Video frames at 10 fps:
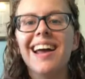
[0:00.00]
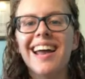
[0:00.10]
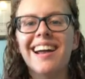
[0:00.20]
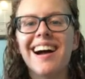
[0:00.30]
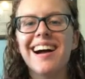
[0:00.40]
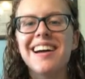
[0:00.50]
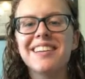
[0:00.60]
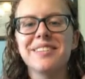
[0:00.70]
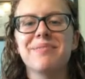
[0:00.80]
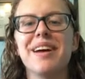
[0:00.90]
Hey
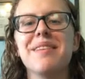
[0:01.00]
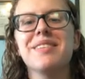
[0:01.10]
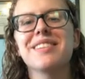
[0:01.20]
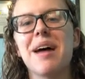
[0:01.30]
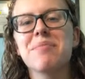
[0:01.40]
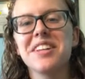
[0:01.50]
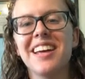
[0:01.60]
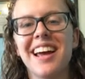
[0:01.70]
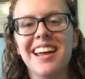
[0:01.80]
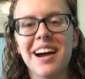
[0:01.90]
guys, my name is
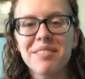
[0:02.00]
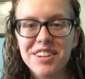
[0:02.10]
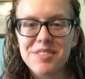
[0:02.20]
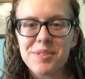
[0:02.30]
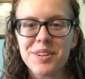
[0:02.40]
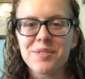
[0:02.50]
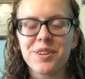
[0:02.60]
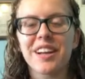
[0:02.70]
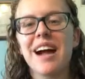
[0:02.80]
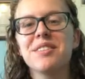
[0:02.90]
Emily, and I'm going to be one of
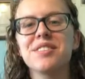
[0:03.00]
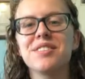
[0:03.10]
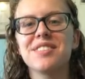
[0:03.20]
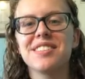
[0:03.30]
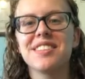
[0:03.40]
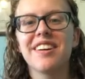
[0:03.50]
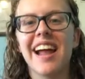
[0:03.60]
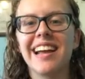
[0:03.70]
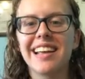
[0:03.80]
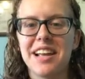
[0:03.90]
your counselors this year
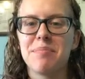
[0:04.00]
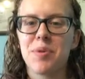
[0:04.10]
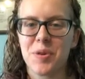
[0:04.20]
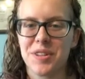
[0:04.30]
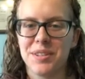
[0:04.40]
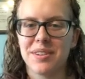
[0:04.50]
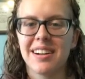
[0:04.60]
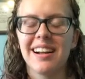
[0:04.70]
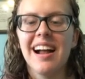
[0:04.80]
at Camp Orlador.